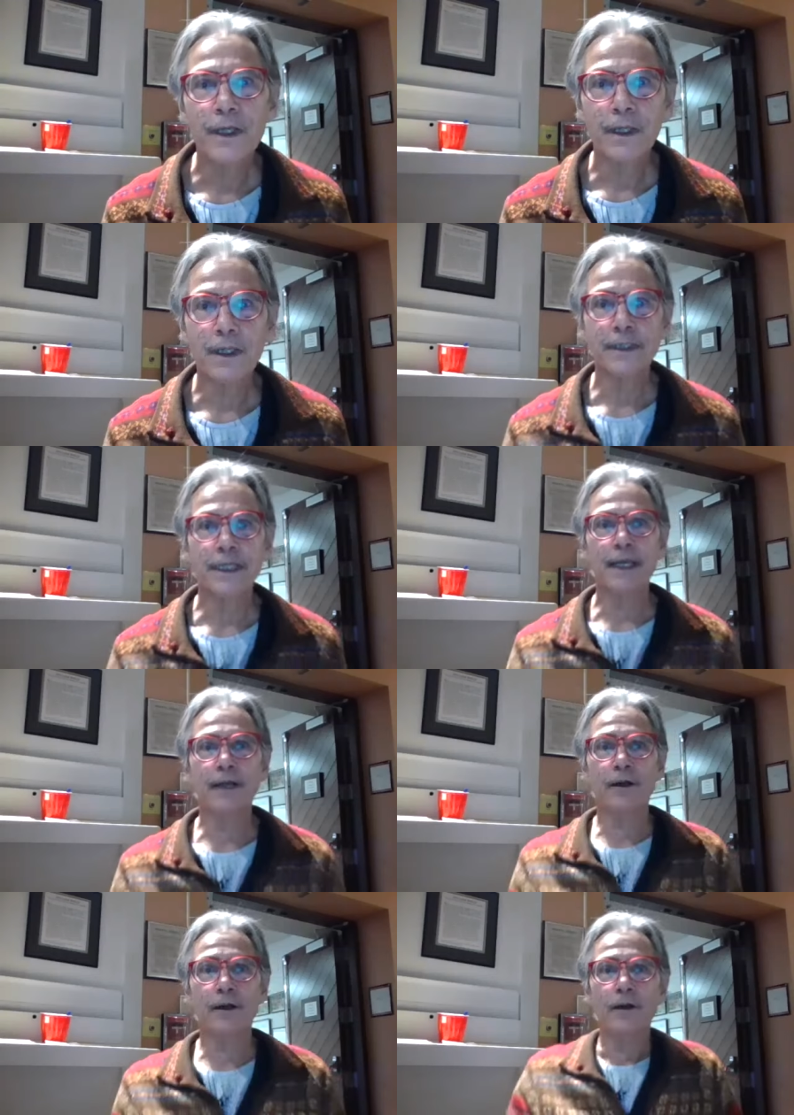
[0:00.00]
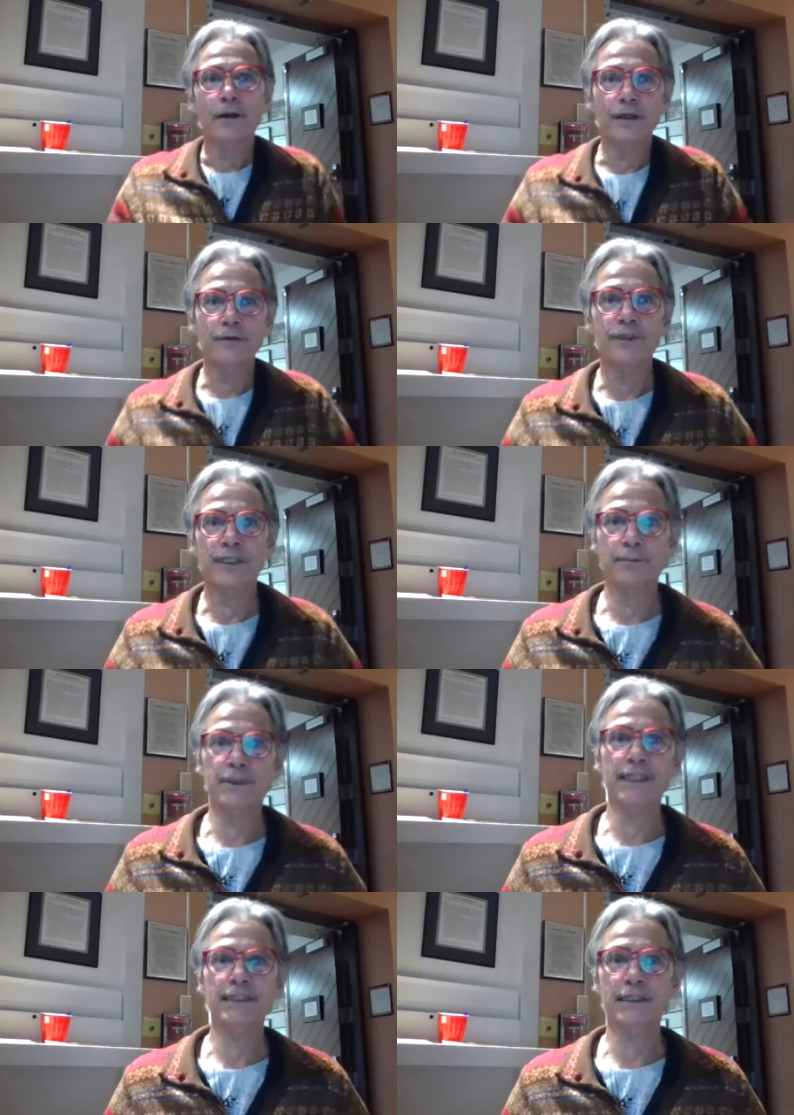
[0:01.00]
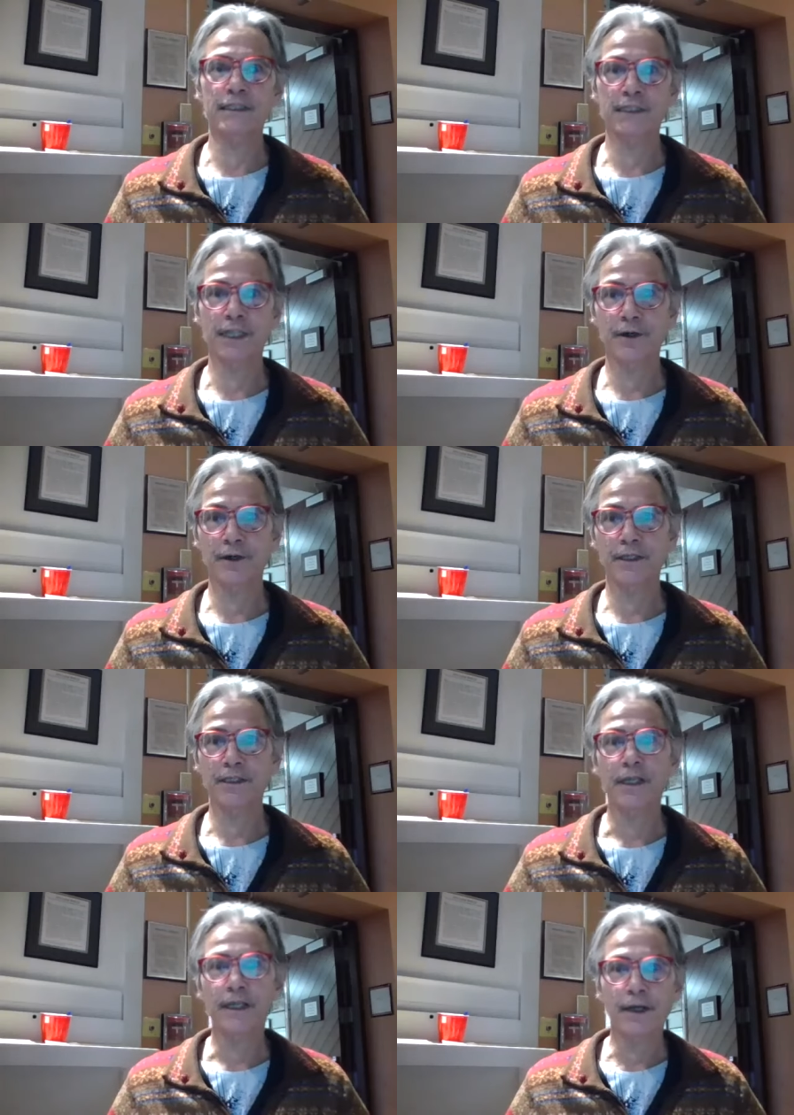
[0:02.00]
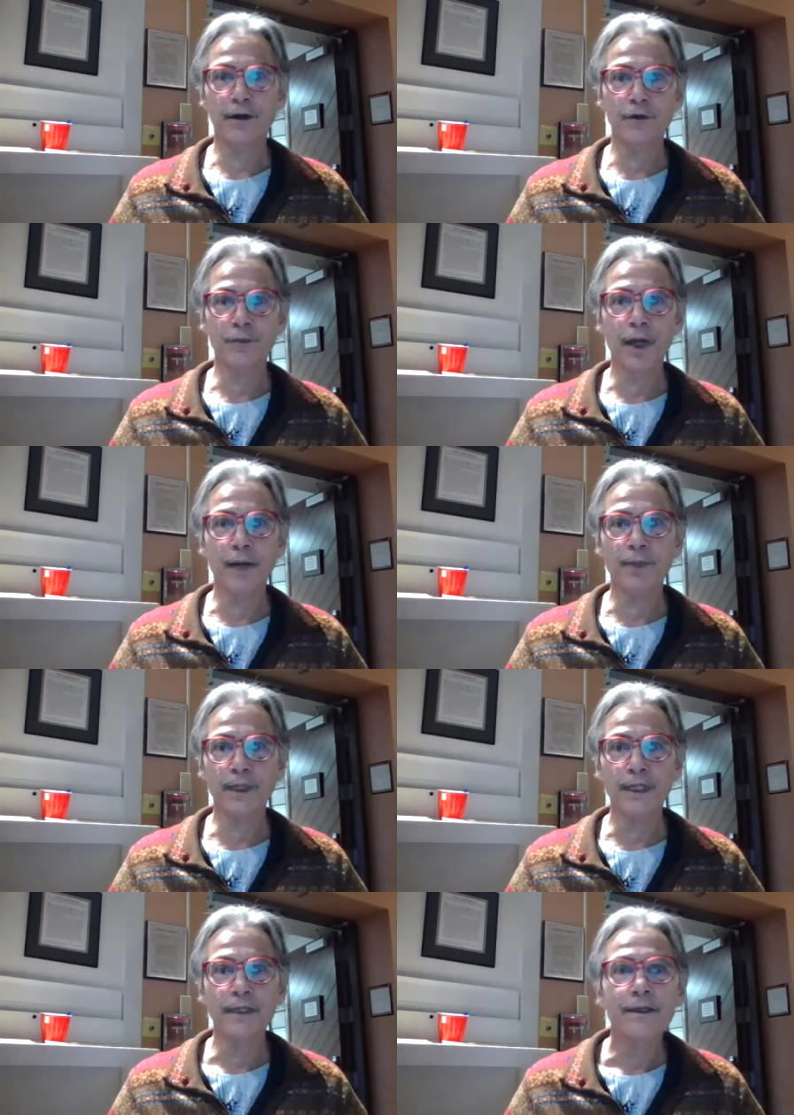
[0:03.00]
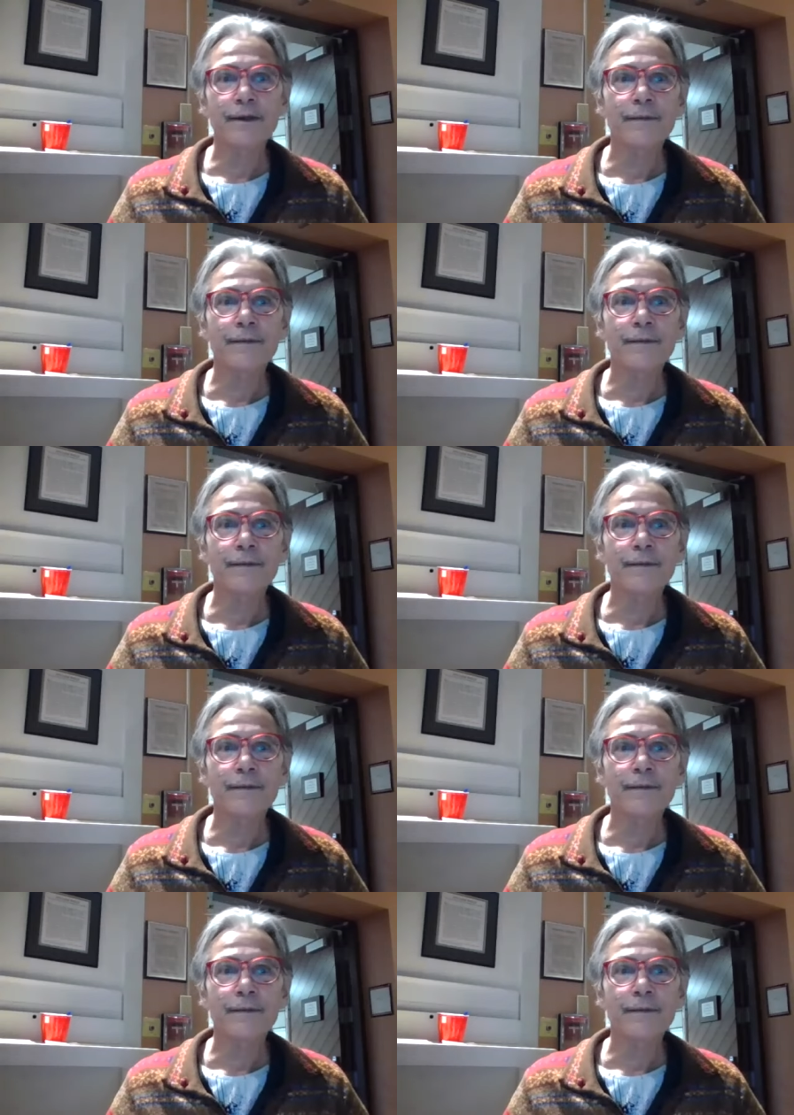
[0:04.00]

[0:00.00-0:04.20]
Uh, care of subsistence areas, care of property,